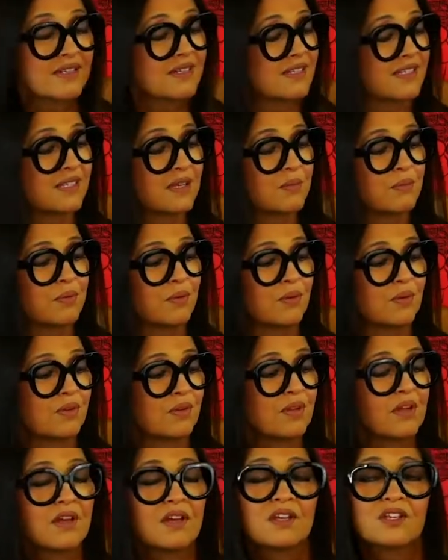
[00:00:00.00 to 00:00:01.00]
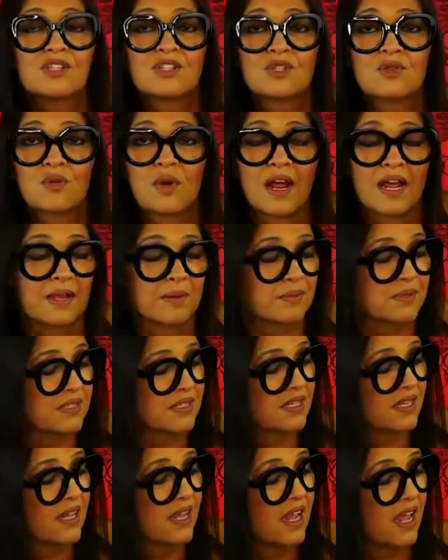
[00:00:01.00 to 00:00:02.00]
simple stripes
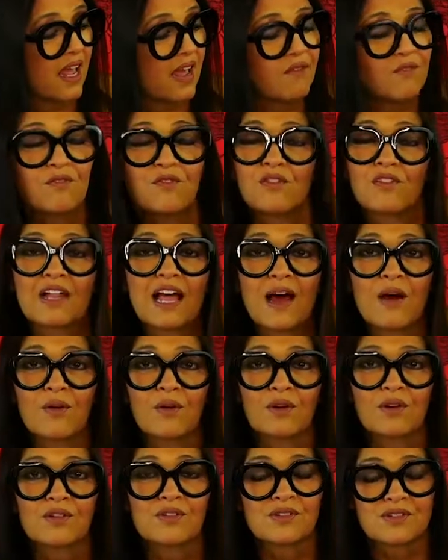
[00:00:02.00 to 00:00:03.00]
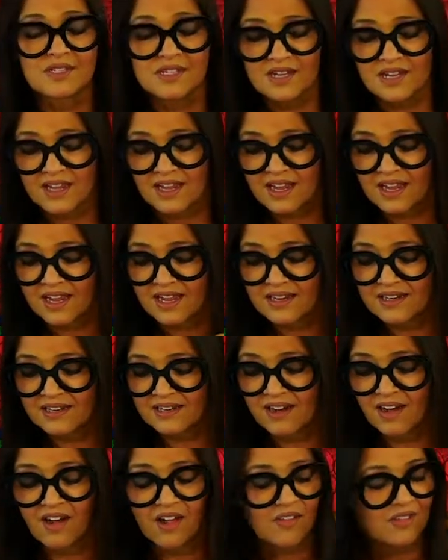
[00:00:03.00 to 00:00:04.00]
and flowers
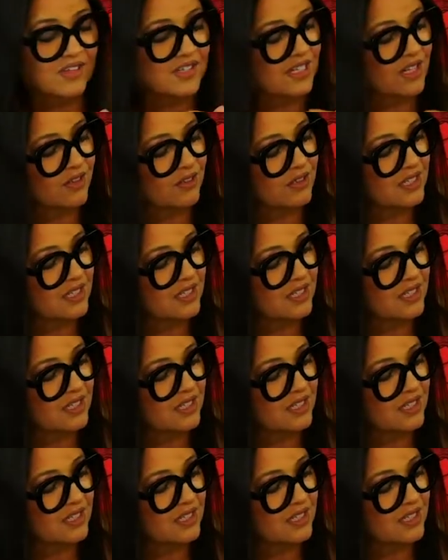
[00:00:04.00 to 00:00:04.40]
and all these other